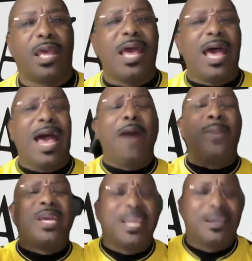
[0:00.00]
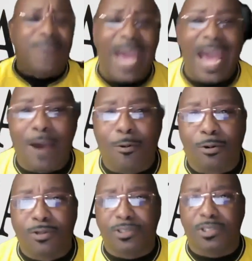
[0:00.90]
How many of
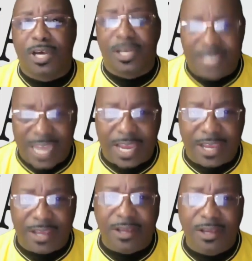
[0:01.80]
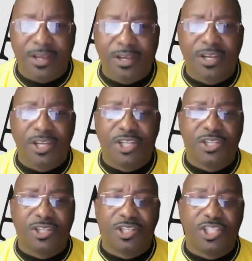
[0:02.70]
hours a day
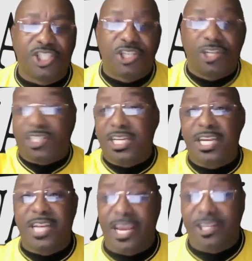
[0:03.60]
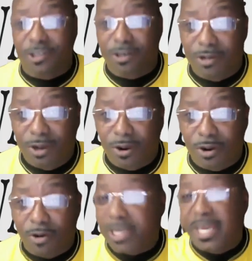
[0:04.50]
should a teenager
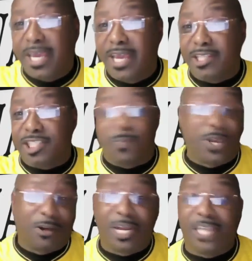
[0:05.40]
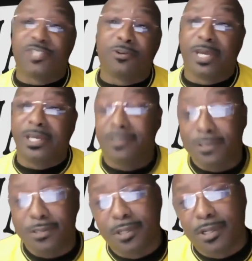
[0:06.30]
or kid spend on their
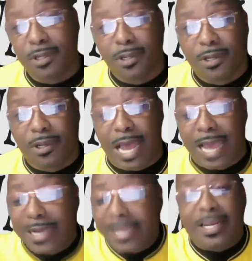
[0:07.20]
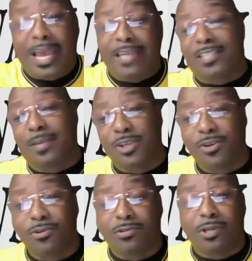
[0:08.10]
screens? I need to ask some of
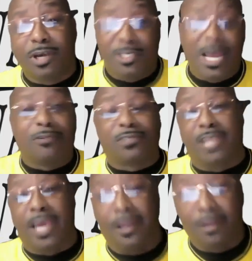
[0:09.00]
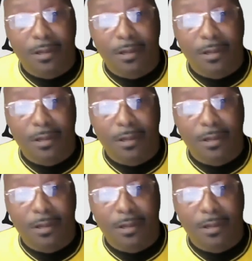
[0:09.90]
you adults that.